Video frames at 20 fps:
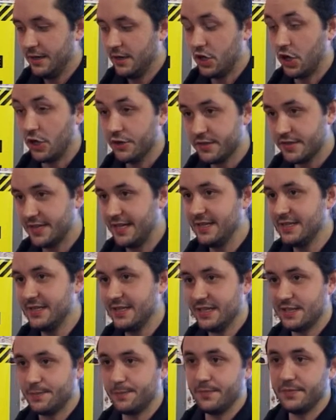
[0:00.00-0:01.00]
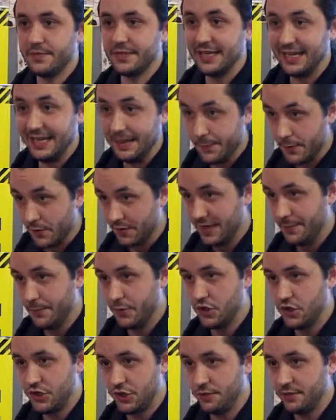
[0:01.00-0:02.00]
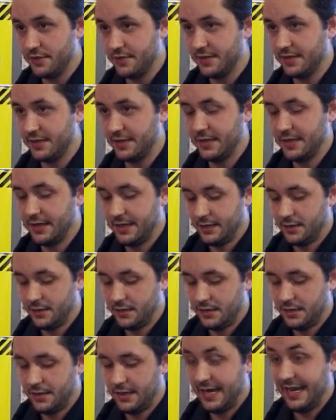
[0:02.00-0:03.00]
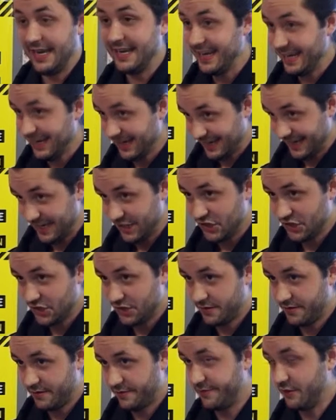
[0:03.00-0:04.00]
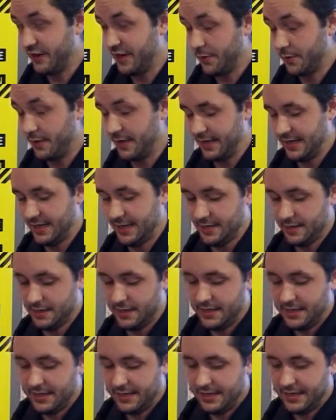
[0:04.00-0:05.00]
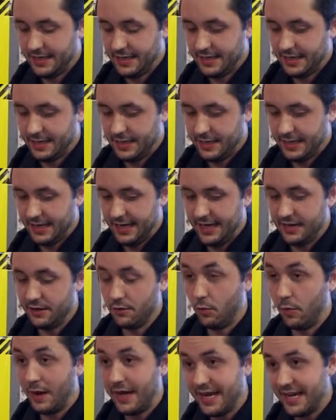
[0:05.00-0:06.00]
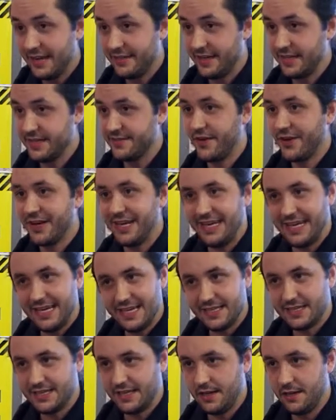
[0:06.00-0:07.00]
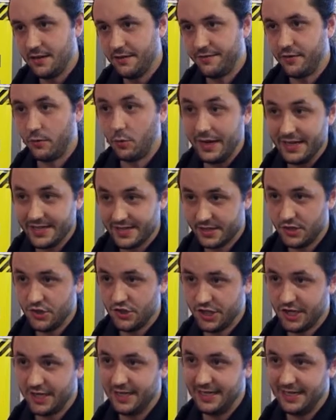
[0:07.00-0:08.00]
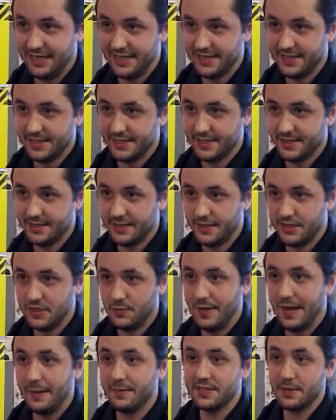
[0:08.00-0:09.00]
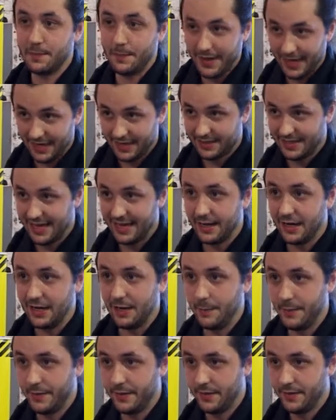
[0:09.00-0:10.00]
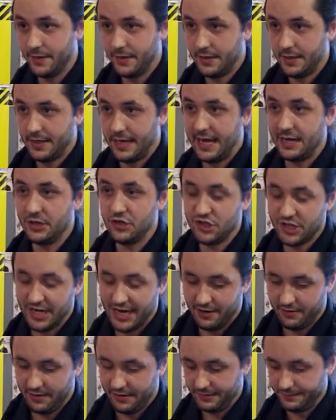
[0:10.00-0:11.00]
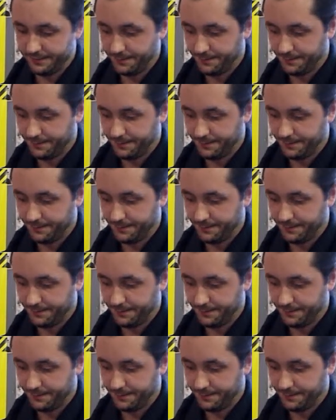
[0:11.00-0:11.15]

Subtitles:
Content is deliberately produced in English, frequently, in a way that is very easy for Western journalists to be able to pick that up and share it.